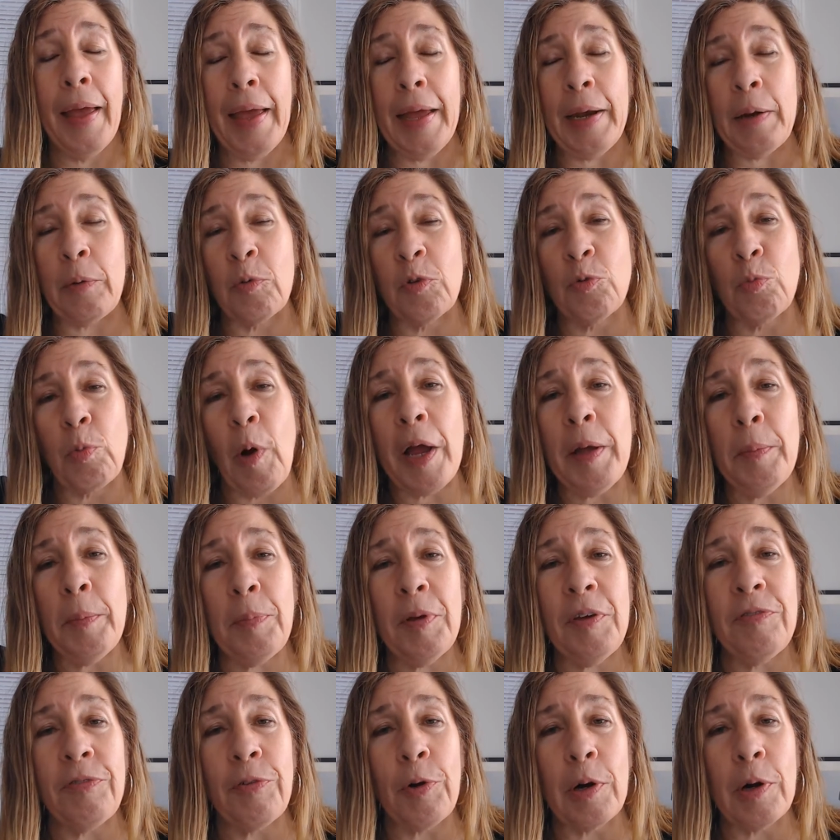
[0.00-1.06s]
and it was right
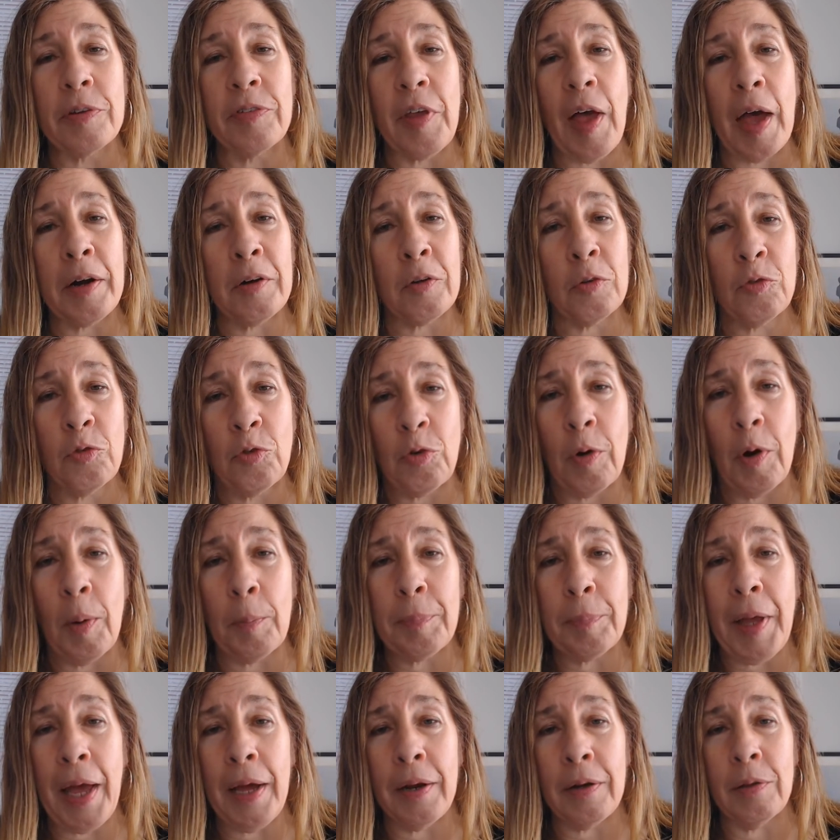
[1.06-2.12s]
before Donald
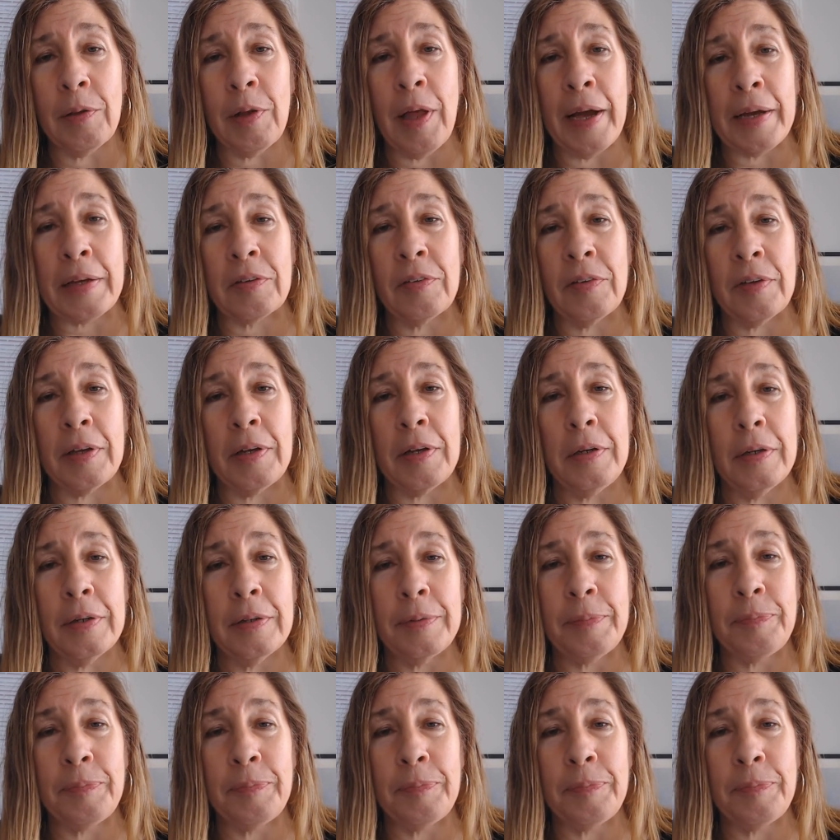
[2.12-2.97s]
Trump got elected.